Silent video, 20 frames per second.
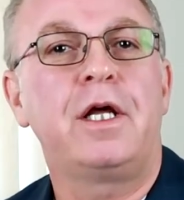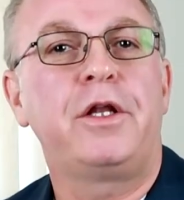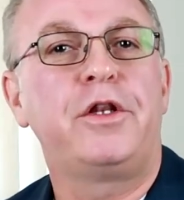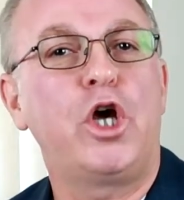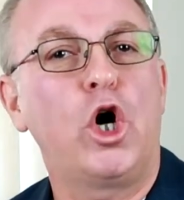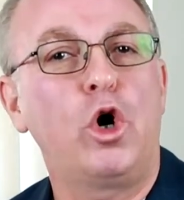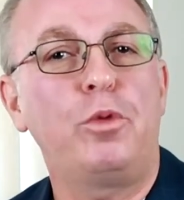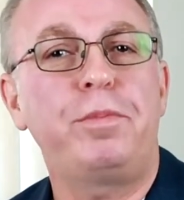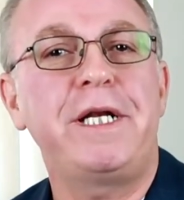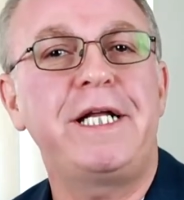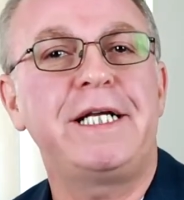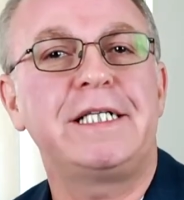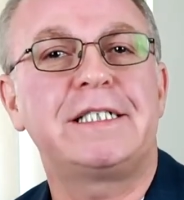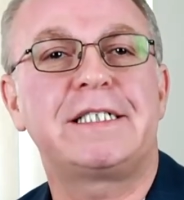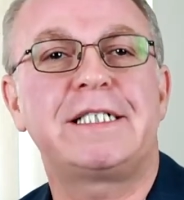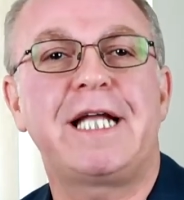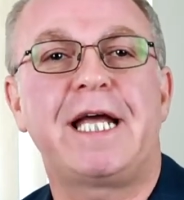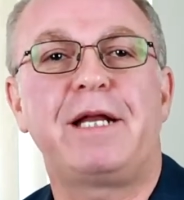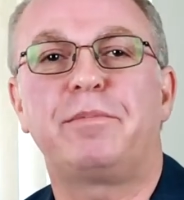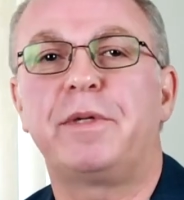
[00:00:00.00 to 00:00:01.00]
The opening
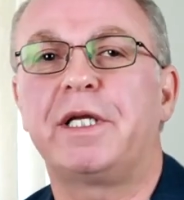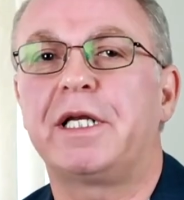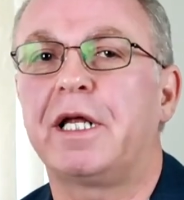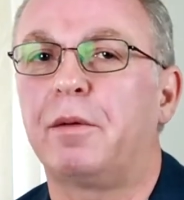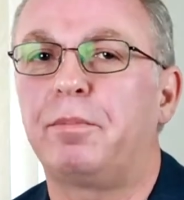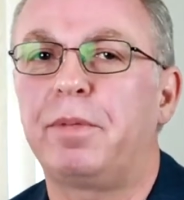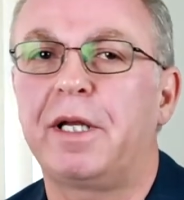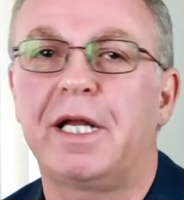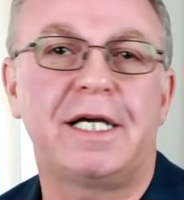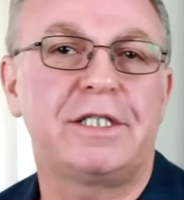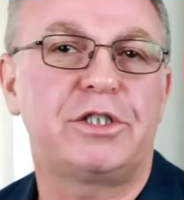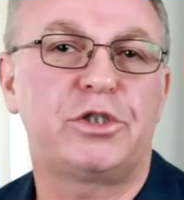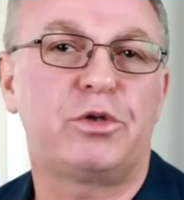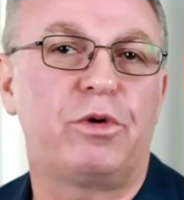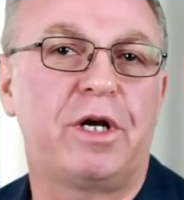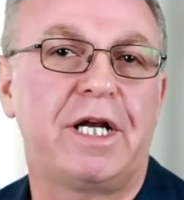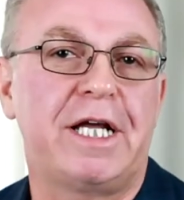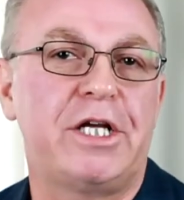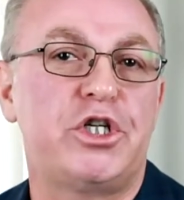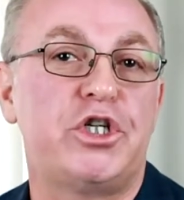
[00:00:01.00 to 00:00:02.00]
statement applies to
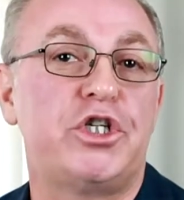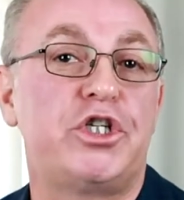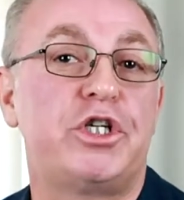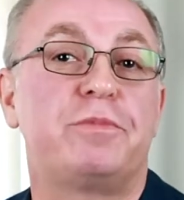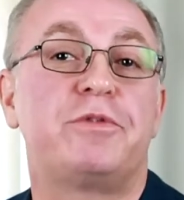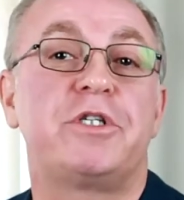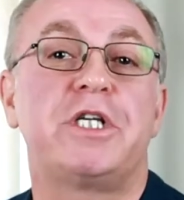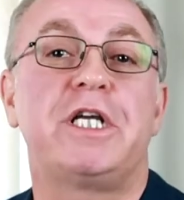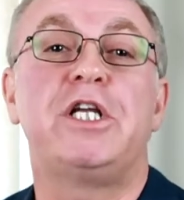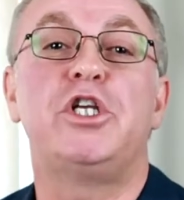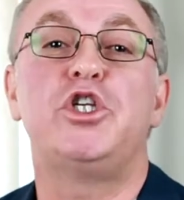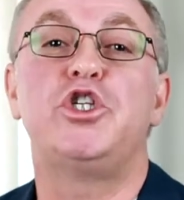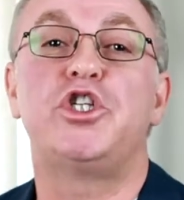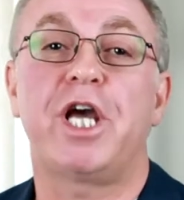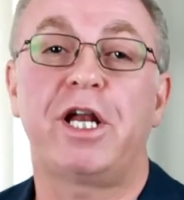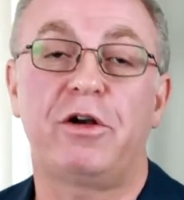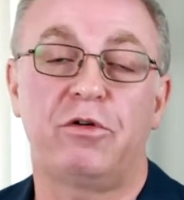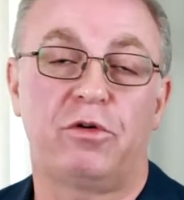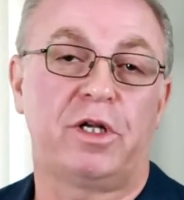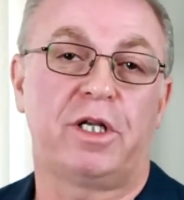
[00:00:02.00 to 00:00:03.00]
relationships in
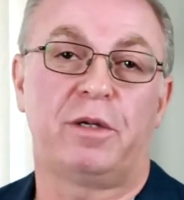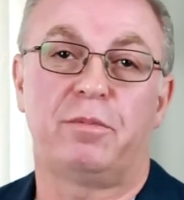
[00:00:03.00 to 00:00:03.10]
general,